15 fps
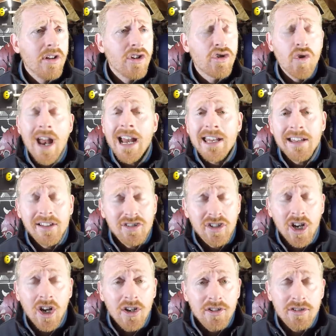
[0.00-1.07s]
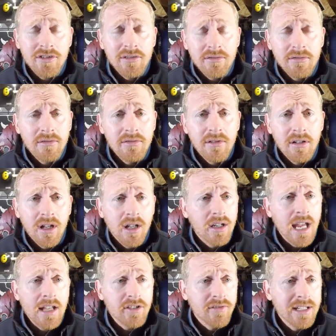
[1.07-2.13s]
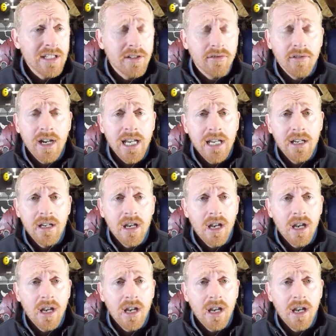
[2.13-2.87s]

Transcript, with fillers: Dracula's Curse, Castlevania 3.